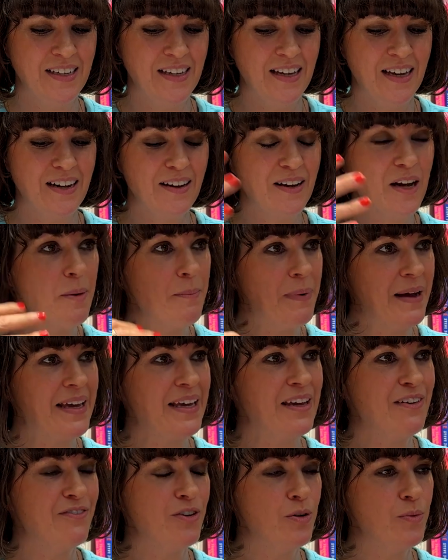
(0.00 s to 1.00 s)
And I'll come back
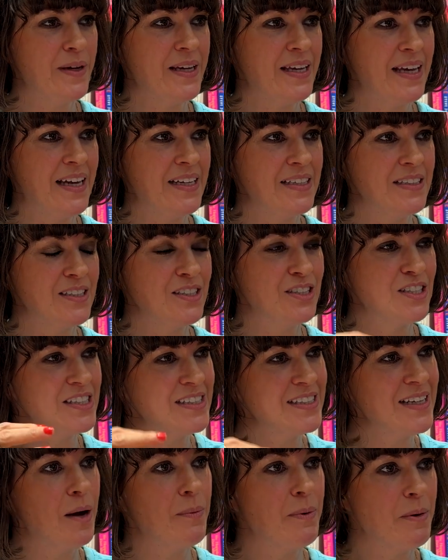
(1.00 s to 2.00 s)
here for a weekend and just
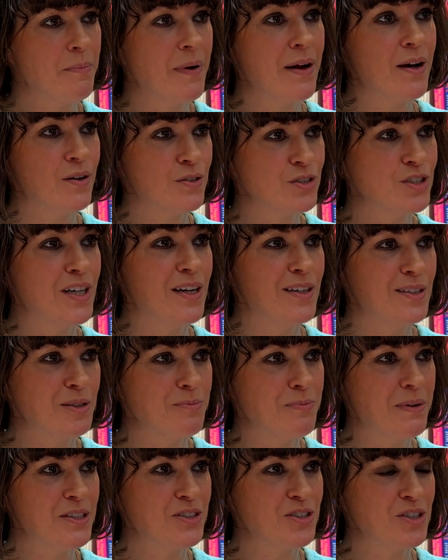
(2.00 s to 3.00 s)
sit up in my old
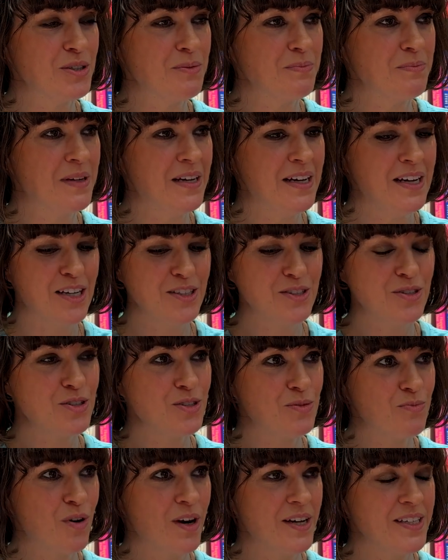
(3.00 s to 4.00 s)
childhood bedroom and do
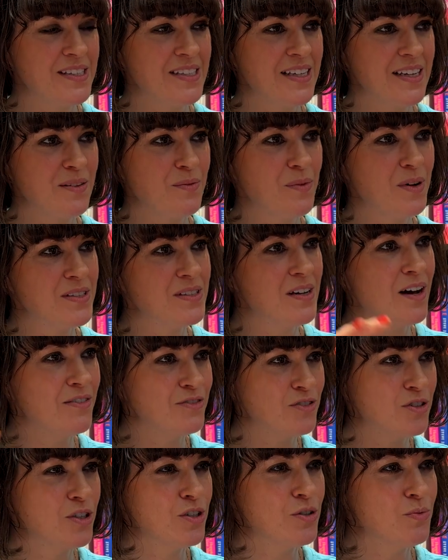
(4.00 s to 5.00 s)
some writing whilst
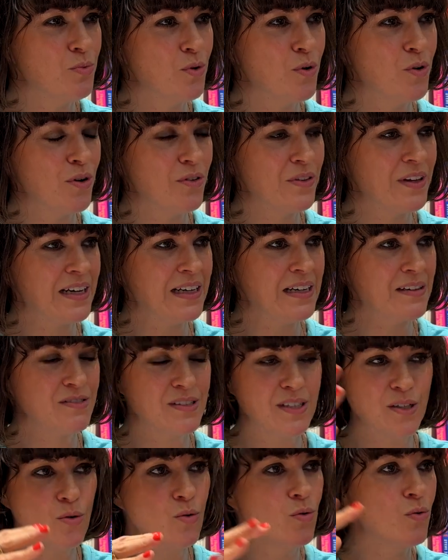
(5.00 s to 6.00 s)
after a good walk on the
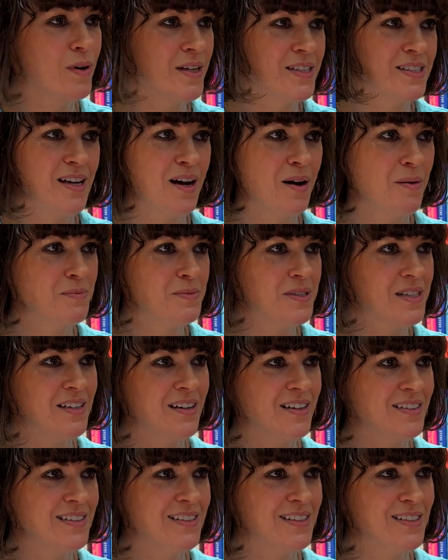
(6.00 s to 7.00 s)
cliffs. And it always comes. The
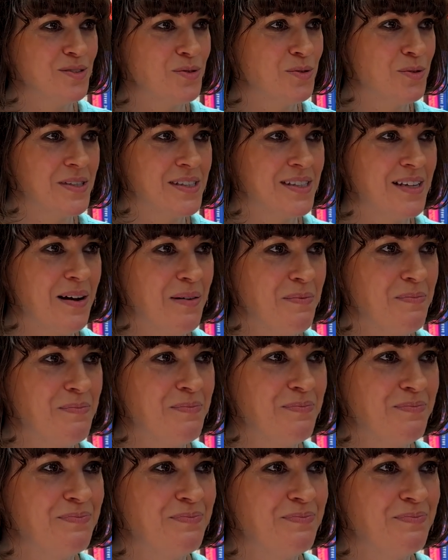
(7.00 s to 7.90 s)
ideas always come.